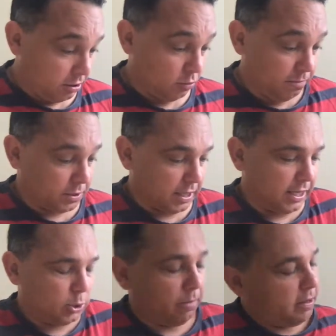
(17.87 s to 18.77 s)
Whoops, nearly
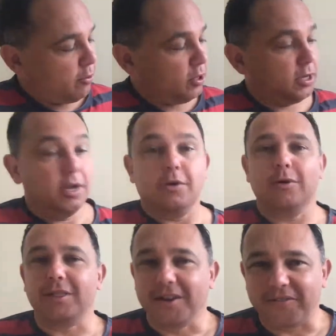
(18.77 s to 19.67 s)
dropped the book
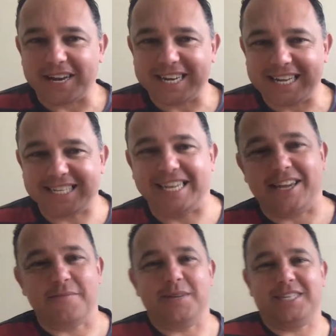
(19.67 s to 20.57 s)
with Fantastic
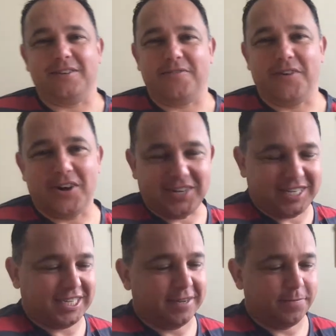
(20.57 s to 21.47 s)
Mr.
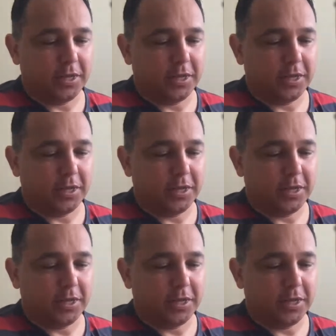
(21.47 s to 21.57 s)
Fox.